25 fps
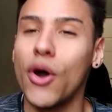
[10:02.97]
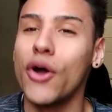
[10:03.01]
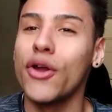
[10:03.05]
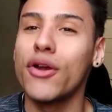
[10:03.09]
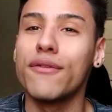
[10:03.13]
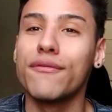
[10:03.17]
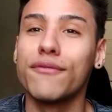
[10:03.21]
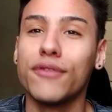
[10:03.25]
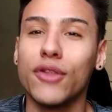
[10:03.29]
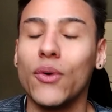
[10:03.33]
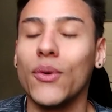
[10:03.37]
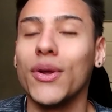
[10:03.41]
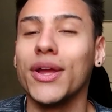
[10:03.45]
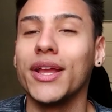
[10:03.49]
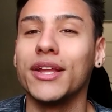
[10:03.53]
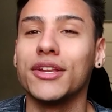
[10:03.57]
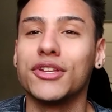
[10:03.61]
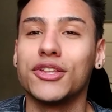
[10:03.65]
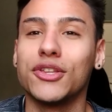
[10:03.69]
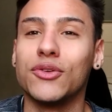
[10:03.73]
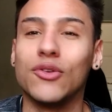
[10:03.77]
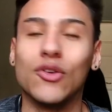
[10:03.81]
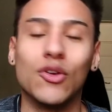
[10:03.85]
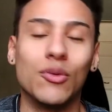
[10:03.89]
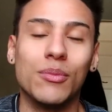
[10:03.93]
water flowing
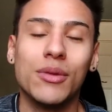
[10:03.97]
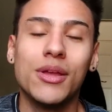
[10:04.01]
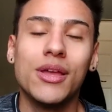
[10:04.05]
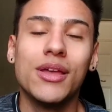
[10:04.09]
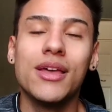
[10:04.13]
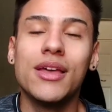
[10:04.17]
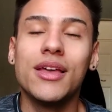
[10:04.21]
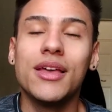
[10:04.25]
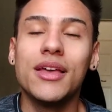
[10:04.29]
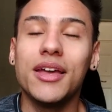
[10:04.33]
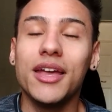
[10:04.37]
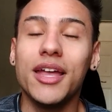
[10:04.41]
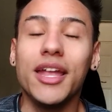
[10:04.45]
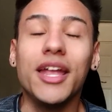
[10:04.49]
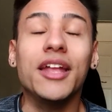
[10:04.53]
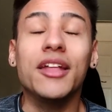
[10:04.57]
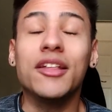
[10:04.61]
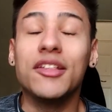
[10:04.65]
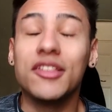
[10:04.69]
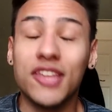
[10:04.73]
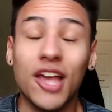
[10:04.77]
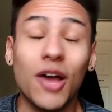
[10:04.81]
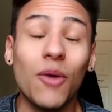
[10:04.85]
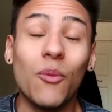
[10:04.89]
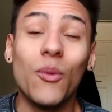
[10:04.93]
into the room
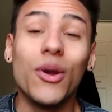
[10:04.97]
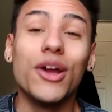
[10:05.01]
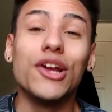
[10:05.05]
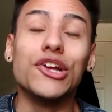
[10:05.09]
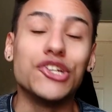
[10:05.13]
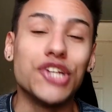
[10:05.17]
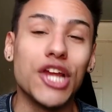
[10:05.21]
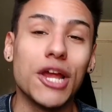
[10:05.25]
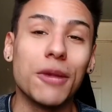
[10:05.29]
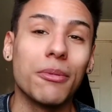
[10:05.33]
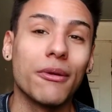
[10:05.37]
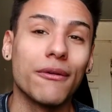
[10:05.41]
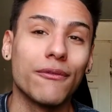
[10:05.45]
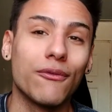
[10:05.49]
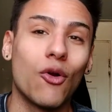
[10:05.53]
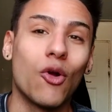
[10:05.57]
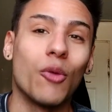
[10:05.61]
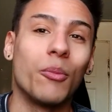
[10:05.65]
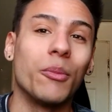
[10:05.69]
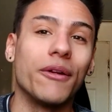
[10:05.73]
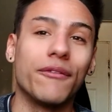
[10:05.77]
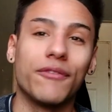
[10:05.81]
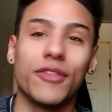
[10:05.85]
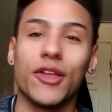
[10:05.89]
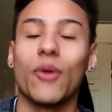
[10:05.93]
in some way, shape, or
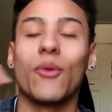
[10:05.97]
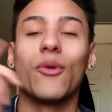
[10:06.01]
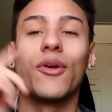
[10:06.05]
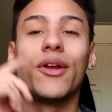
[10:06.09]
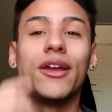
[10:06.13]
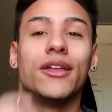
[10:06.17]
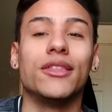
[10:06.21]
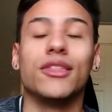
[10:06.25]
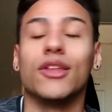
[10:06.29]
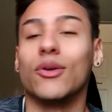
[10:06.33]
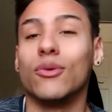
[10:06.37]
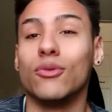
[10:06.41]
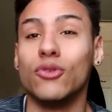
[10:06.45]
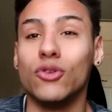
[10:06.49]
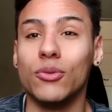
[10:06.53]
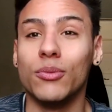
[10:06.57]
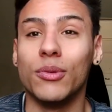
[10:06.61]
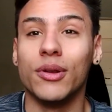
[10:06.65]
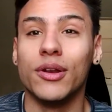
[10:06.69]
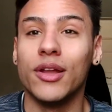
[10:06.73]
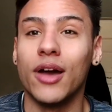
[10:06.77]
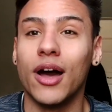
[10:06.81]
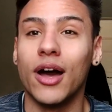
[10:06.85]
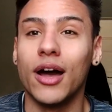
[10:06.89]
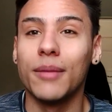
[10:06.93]
form if they were in their
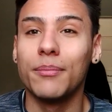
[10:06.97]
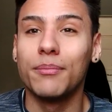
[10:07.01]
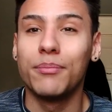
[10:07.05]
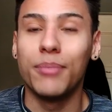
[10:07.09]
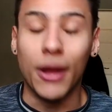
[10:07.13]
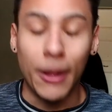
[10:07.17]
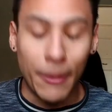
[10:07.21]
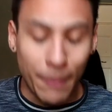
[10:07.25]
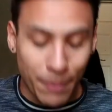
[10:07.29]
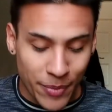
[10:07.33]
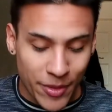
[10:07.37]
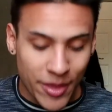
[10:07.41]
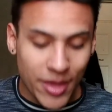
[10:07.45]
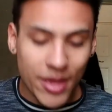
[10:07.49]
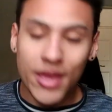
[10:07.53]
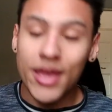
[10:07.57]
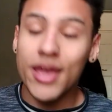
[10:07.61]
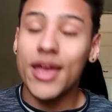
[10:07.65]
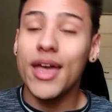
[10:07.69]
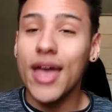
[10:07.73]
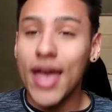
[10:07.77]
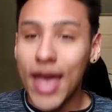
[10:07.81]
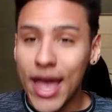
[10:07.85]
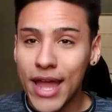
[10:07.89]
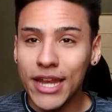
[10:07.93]
room or not. But
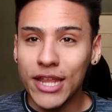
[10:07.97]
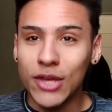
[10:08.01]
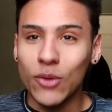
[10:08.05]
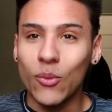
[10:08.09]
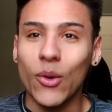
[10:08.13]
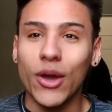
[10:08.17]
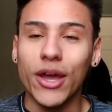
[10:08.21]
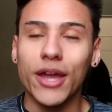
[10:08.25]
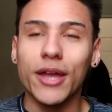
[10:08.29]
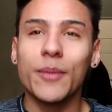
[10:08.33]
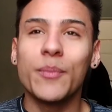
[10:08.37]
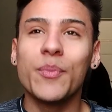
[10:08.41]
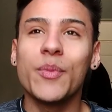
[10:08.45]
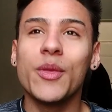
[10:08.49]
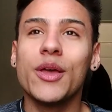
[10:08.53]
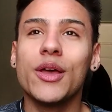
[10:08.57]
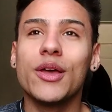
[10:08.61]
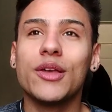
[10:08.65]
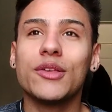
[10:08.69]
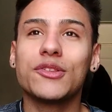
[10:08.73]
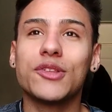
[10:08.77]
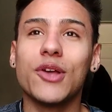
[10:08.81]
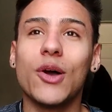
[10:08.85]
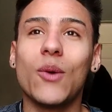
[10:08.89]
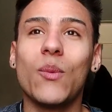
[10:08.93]
anyway,
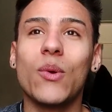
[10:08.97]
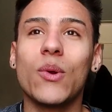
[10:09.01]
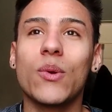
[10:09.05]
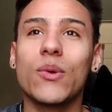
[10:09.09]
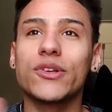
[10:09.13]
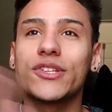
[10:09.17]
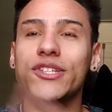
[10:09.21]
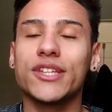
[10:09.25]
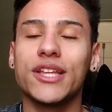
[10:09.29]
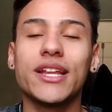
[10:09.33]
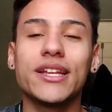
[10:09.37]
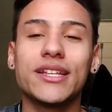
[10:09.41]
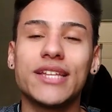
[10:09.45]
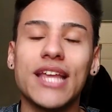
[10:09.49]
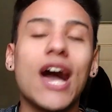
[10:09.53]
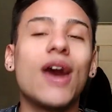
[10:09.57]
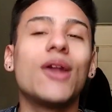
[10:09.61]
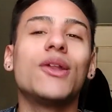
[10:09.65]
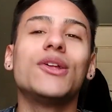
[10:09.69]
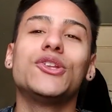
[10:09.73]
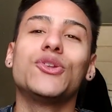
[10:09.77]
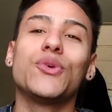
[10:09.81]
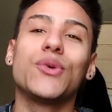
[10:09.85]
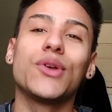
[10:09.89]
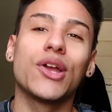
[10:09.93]
so we were sitting
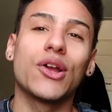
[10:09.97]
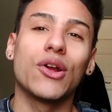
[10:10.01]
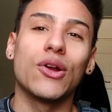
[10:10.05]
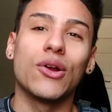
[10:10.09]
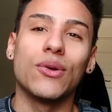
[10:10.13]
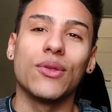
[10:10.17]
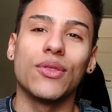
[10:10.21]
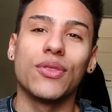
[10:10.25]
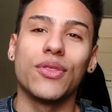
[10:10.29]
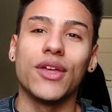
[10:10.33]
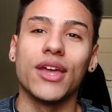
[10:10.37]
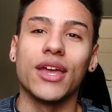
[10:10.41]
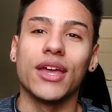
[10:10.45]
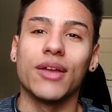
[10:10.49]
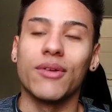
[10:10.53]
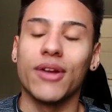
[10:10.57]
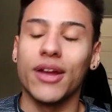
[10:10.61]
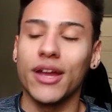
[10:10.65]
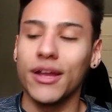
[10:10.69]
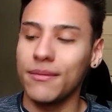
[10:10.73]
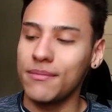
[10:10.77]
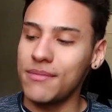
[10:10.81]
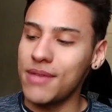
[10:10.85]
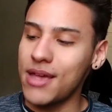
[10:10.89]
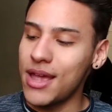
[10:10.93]
down and doing our own thing,
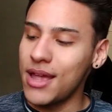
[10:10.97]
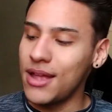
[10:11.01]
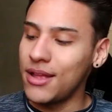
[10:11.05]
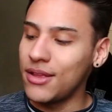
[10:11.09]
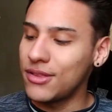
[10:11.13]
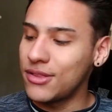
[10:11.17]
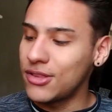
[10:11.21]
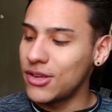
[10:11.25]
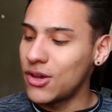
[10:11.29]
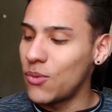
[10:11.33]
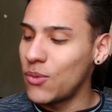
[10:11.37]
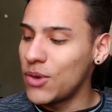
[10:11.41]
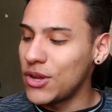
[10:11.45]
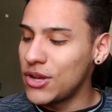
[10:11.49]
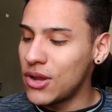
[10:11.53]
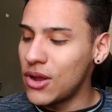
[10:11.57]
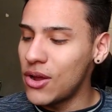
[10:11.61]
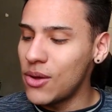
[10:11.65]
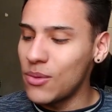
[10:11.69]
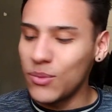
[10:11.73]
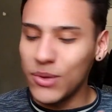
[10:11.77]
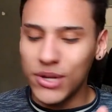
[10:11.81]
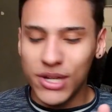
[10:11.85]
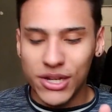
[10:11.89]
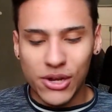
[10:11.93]
right? And so we
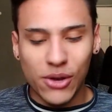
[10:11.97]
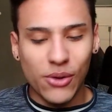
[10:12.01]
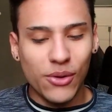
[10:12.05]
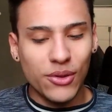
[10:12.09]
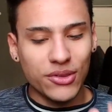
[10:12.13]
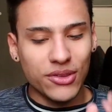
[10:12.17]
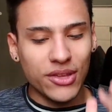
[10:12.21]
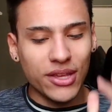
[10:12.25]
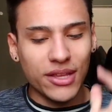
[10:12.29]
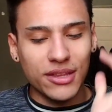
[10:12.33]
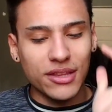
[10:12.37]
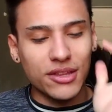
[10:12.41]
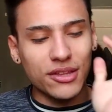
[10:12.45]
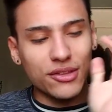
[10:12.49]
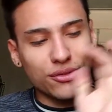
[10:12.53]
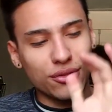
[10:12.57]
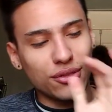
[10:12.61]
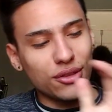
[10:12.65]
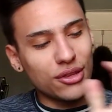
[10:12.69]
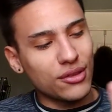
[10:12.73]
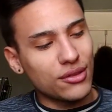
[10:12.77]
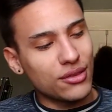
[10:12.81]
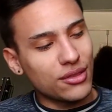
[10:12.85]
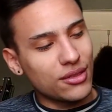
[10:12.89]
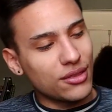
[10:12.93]
noticed like this